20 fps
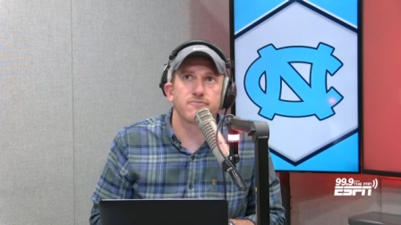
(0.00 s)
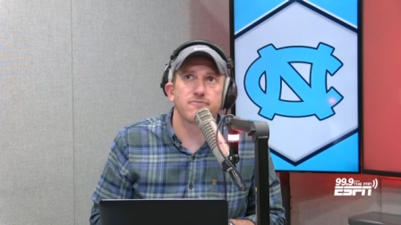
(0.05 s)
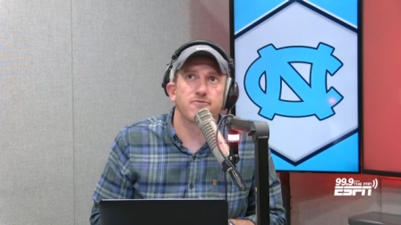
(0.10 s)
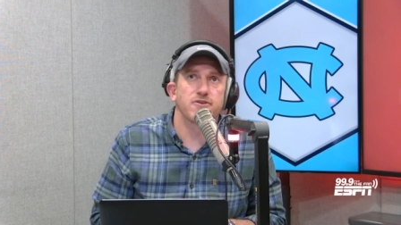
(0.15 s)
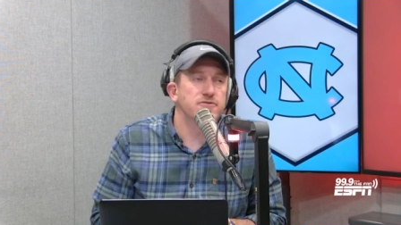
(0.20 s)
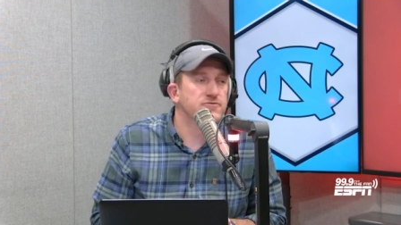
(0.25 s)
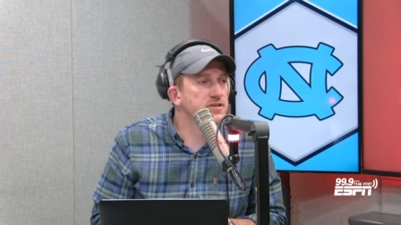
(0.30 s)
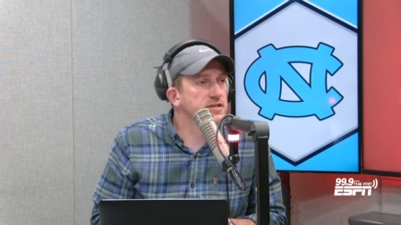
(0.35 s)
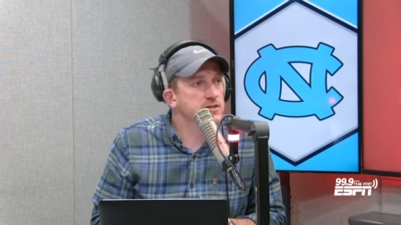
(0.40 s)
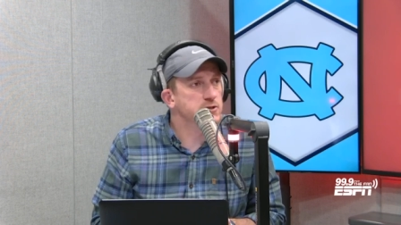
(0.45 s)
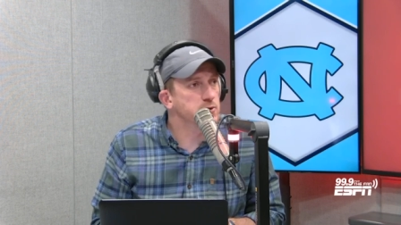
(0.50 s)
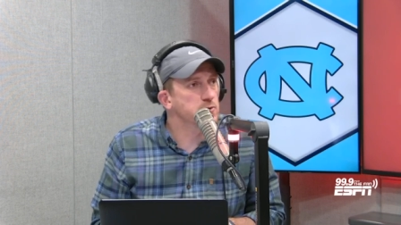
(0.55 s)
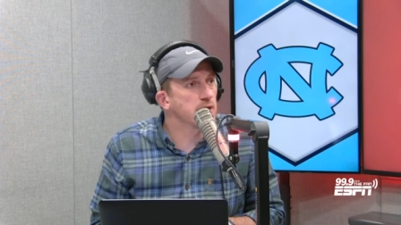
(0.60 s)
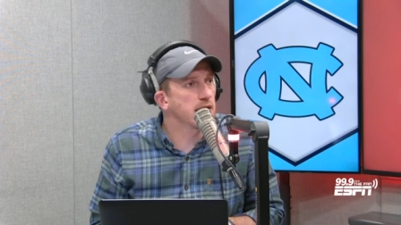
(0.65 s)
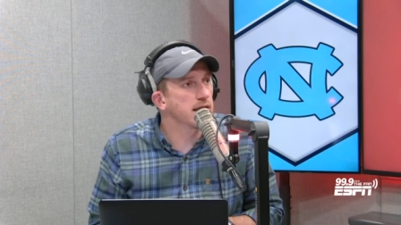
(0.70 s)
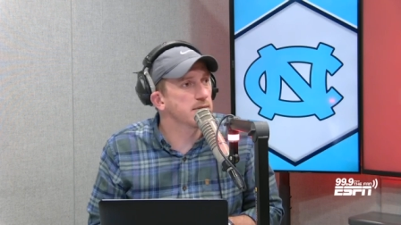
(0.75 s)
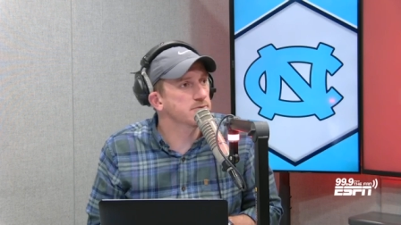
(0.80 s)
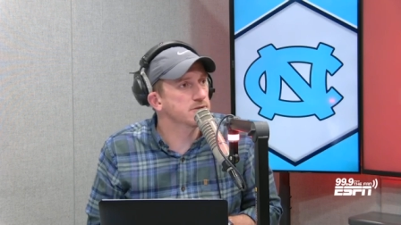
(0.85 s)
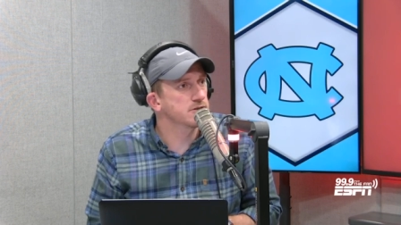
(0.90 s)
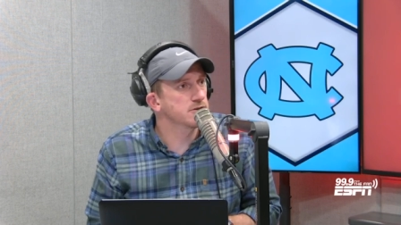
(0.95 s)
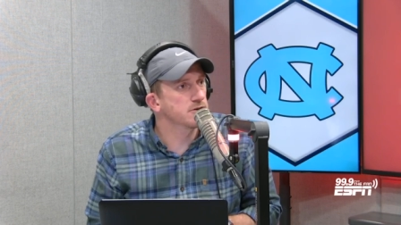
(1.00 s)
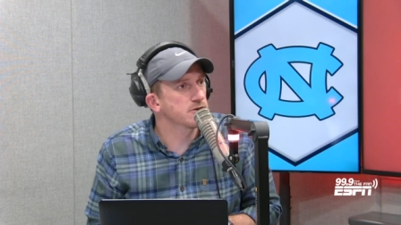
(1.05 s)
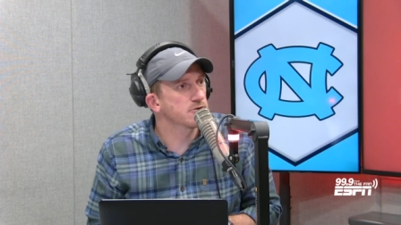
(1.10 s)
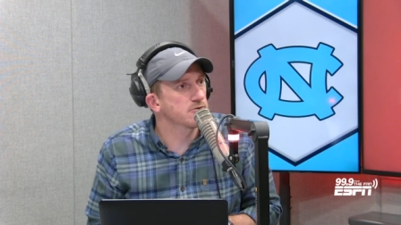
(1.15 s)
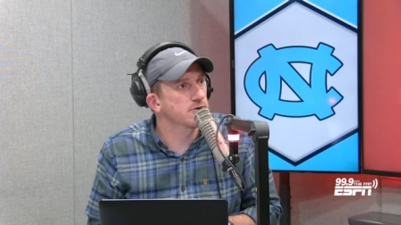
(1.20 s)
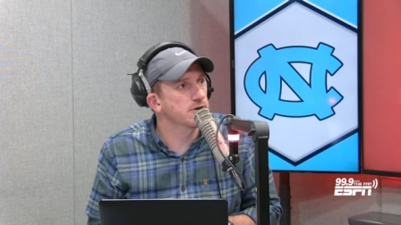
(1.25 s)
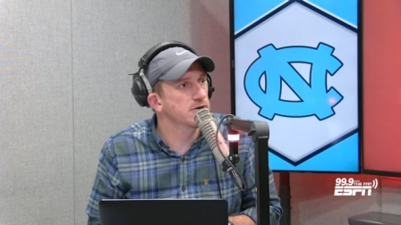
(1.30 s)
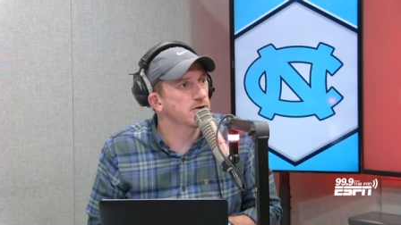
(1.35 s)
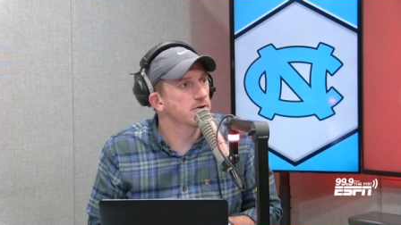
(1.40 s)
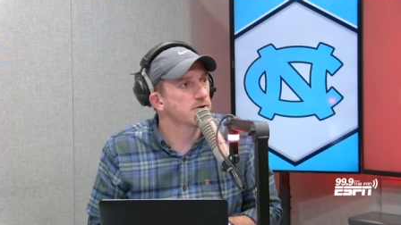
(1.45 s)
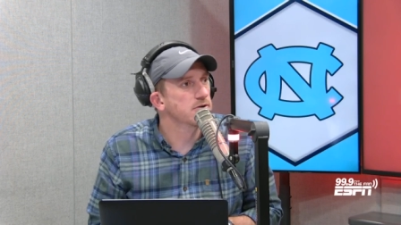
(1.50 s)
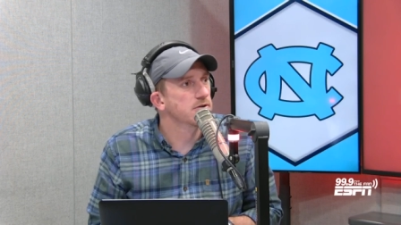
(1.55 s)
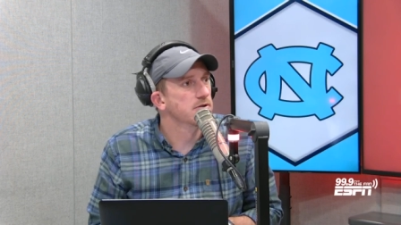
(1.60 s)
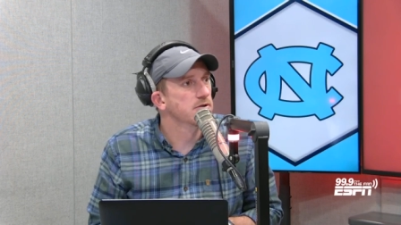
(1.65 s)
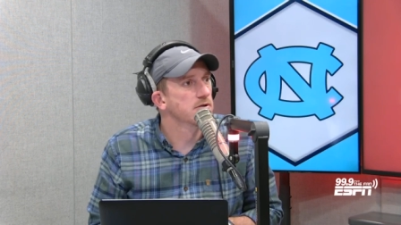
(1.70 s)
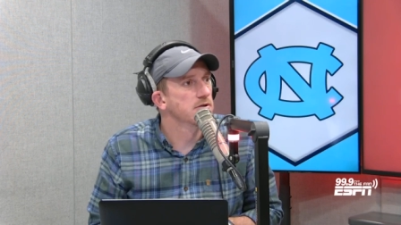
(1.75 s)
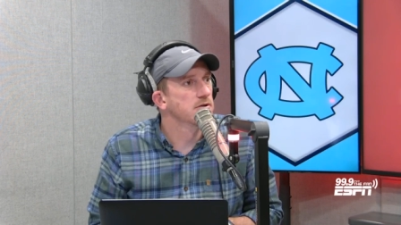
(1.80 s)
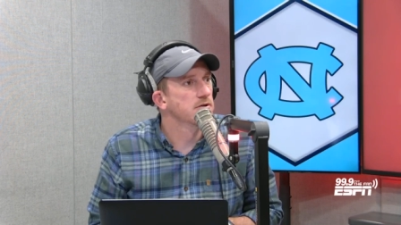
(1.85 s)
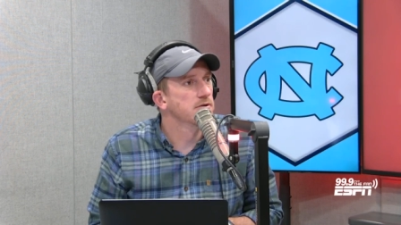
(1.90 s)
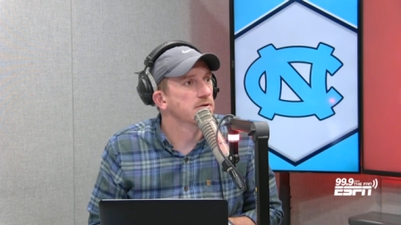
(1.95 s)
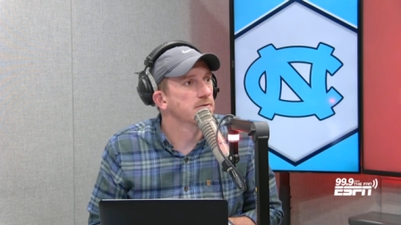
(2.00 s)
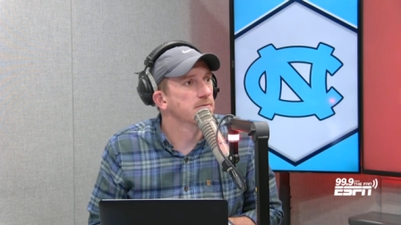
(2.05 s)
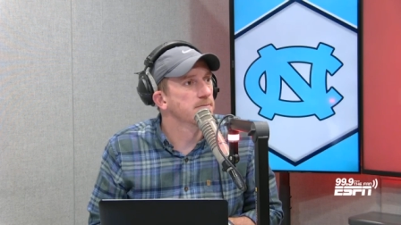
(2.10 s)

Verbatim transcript: 52 games in your career? Yeah.